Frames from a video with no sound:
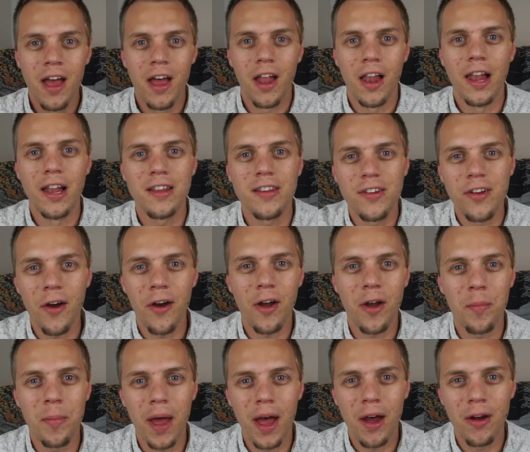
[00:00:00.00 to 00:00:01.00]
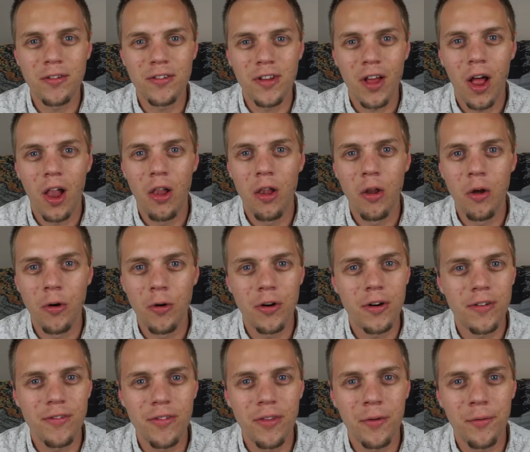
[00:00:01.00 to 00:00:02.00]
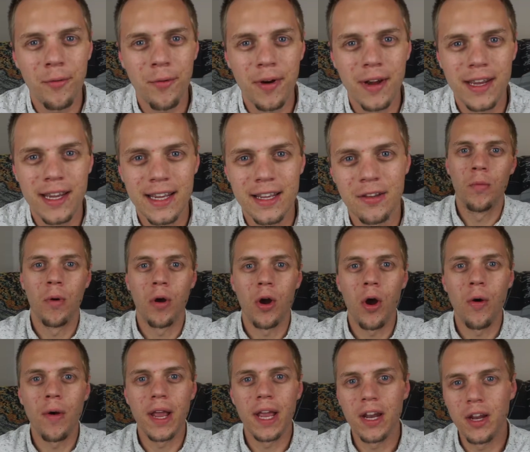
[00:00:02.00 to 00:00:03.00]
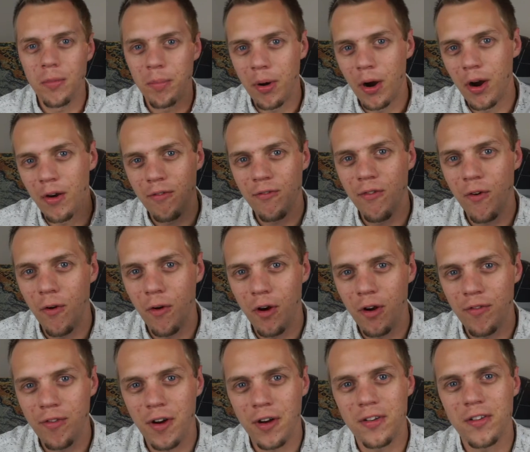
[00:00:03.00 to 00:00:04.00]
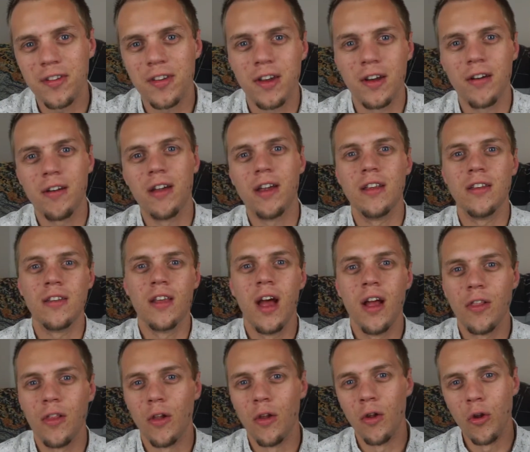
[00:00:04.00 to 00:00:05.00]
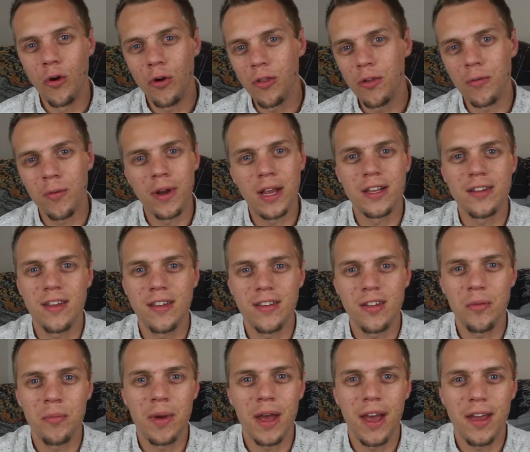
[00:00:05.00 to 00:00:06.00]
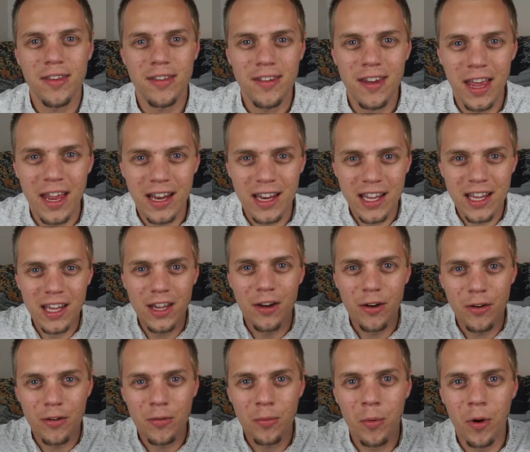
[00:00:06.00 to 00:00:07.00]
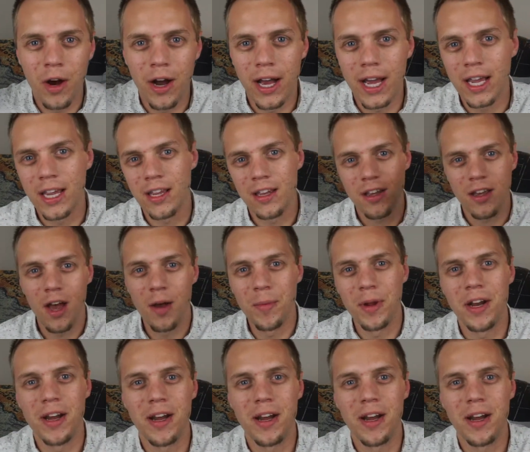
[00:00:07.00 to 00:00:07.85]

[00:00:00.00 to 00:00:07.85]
Let's talk about Lord of the Rings. We're going into part 4 of our series. The Lord of the Rings is the best, and here's why. Coming